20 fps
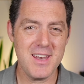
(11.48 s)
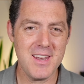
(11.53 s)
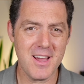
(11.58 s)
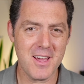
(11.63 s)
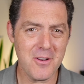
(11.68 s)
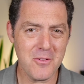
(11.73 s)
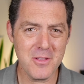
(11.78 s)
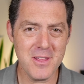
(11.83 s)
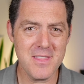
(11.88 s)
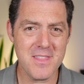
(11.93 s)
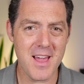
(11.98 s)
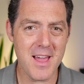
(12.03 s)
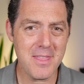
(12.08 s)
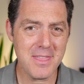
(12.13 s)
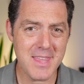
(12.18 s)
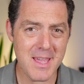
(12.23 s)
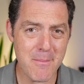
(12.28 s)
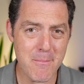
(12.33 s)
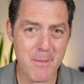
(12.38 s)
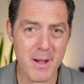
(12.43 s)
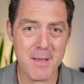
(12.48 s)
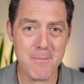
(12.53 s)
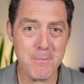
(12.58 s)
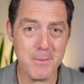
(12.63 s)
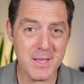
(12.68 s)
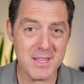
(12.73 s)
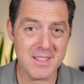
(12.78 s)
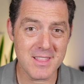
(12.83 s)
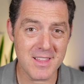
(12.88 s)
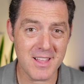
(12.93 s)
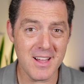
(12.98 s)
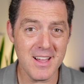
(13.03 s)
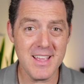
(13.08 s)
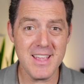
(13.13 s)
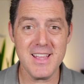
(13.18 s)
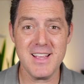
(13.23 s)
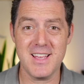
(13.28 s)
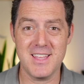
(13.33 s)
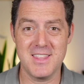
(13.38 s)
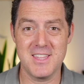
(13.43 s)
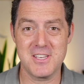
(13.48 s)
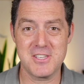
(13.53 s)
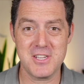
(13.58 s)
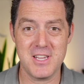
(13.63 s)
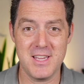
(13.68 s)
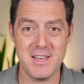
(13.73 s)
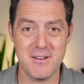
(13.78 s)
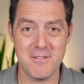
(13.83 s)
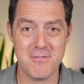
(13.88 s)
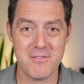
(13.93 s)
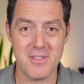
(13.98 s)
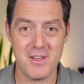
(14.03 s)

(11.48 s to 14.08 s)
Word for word: And not only that, they might be lying in the chain of